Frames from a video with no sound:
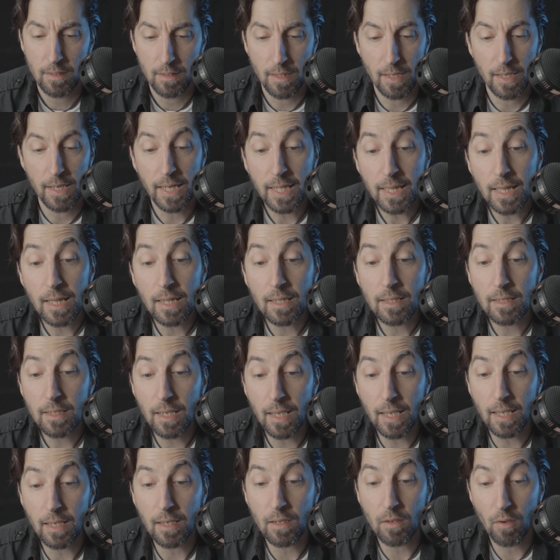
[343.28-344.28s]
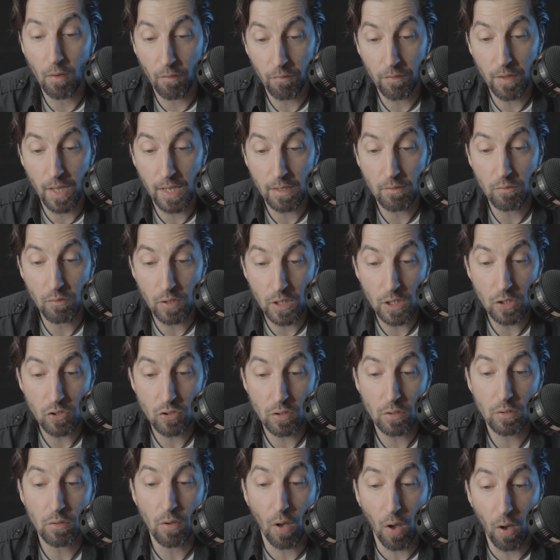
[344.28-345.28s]
The little king of that
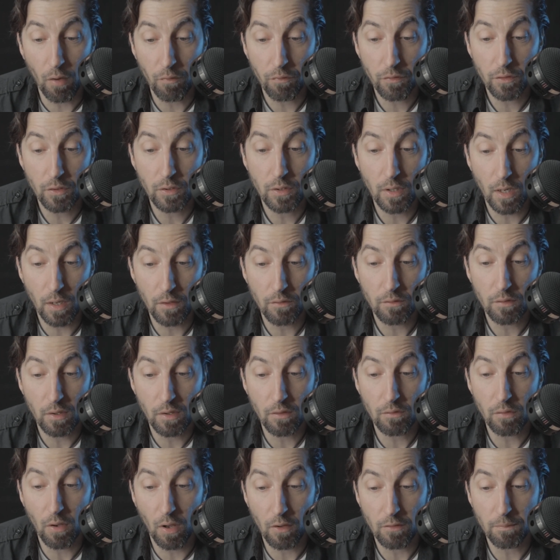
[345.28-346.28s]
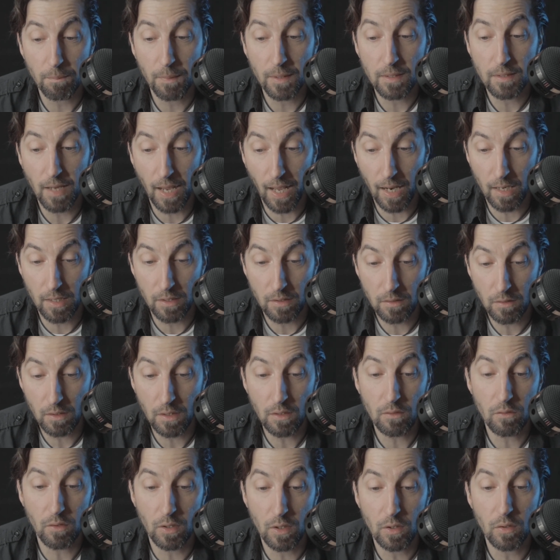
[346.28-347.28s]
region offered us his
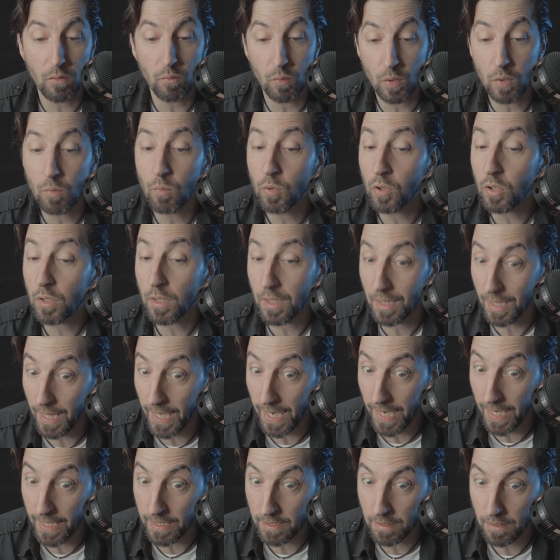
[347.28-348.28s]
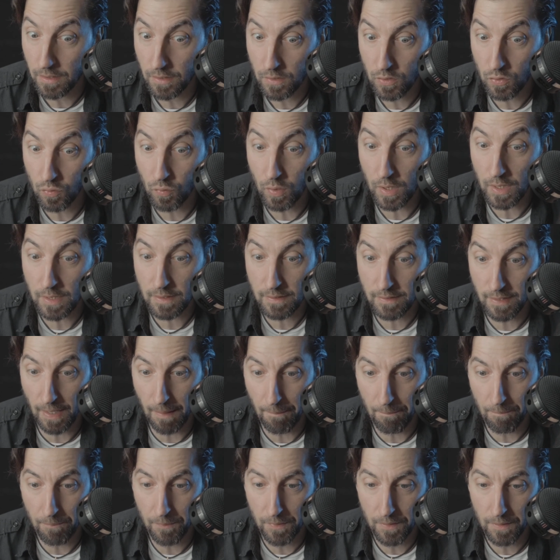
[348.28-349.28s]
hospitalities, and we were glad to
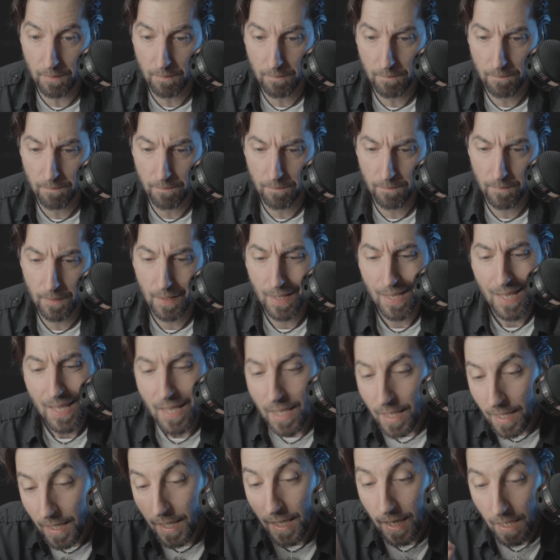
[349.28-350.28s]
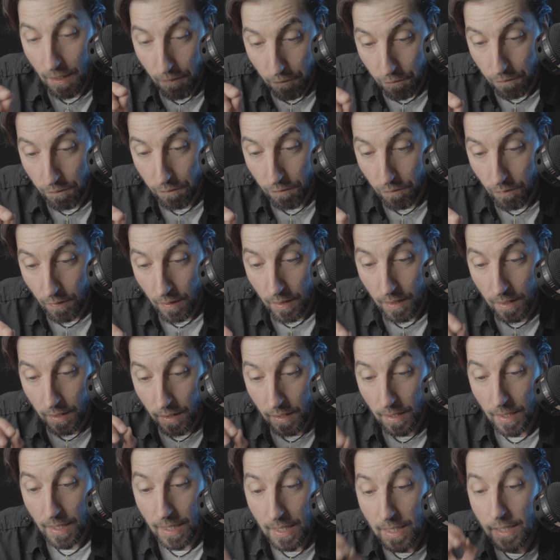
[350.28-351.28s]
accept. If
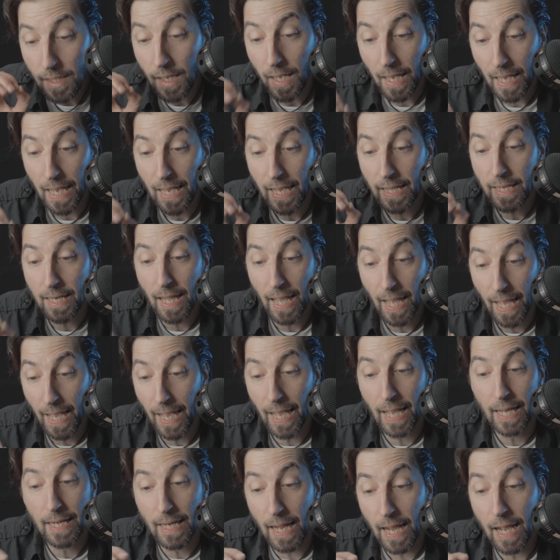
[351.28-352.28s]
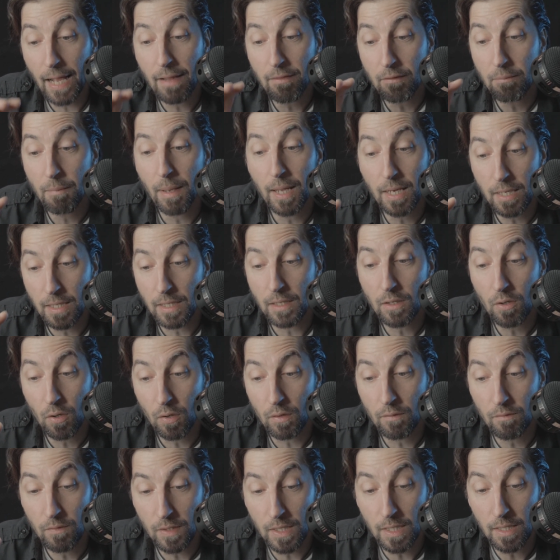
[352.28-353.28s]
he had had as many
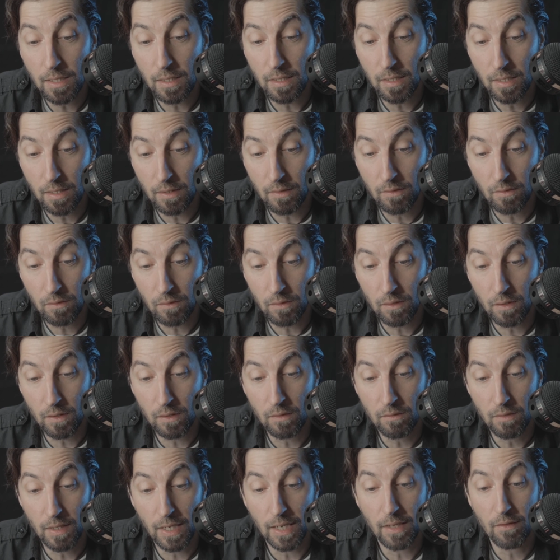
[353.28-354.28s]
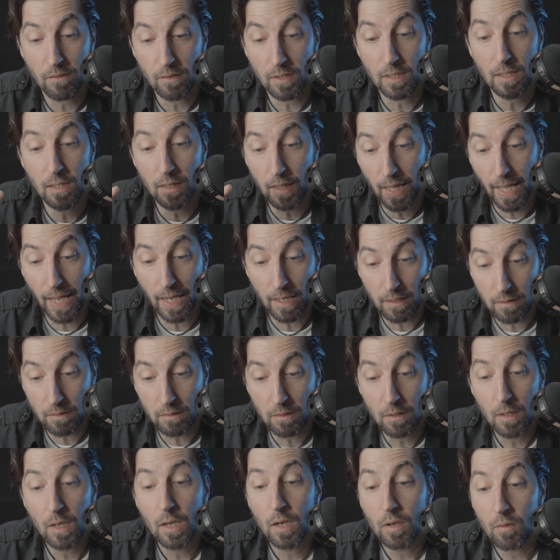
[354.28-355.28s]
conveniences as he
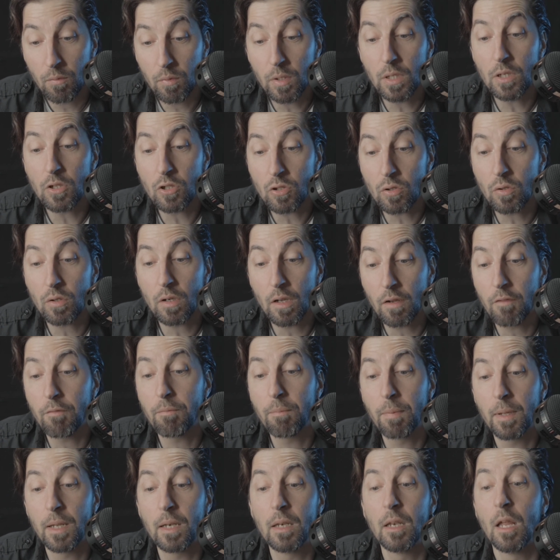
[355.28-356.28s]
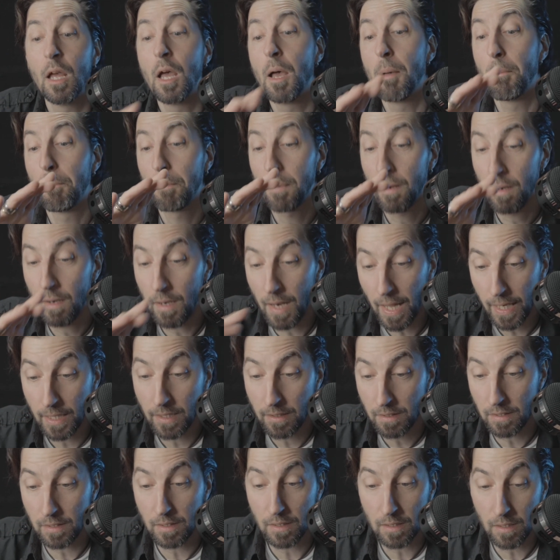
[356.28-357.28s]
lacked, we should have been
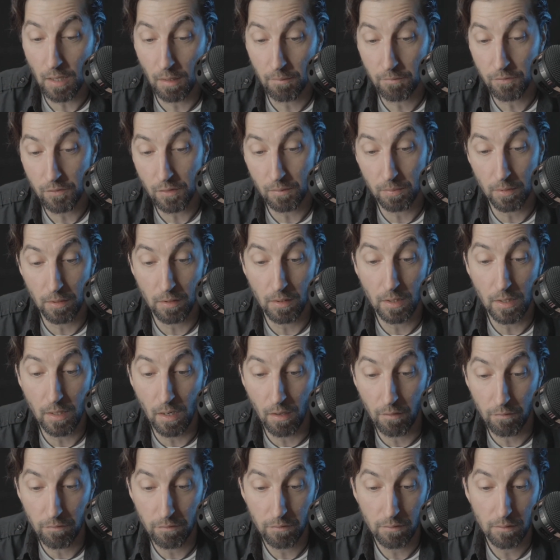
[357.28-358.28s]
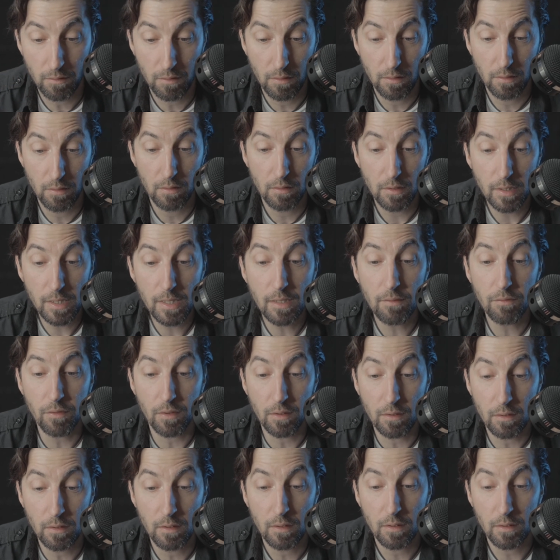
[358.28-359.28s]
plenty comfortable enough.
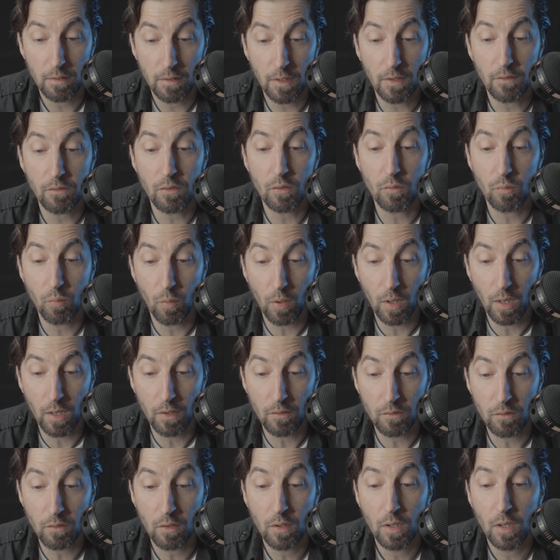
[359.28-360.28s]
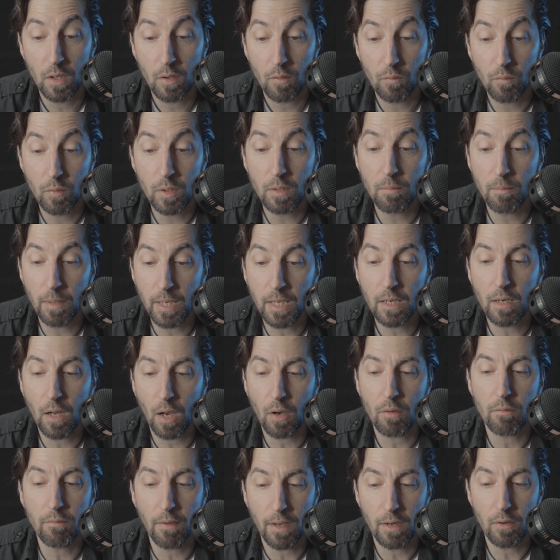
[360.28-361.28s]
Even as it was, we made
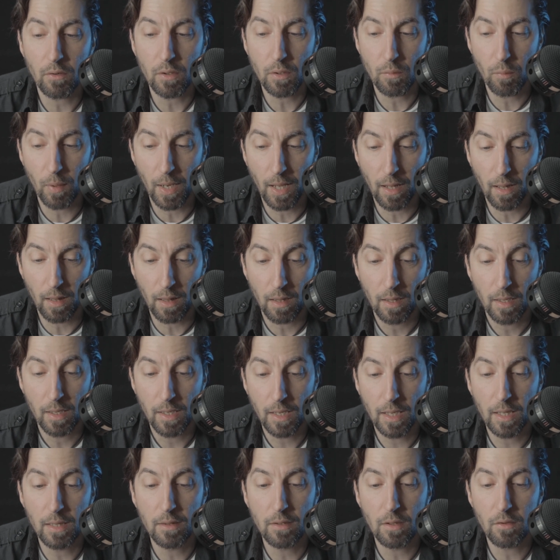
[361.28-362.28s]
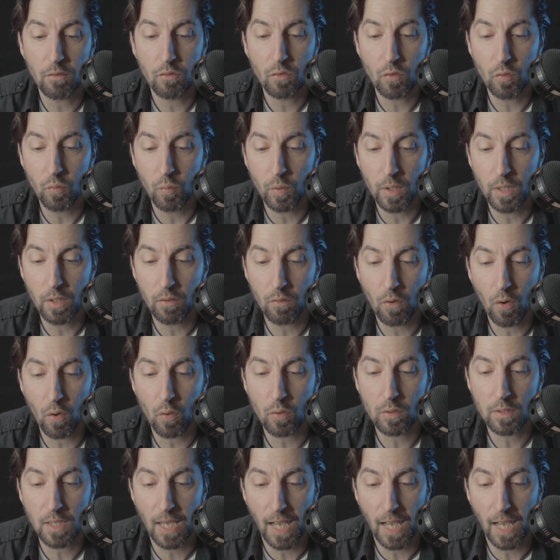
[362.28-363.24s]
out very well in this queer old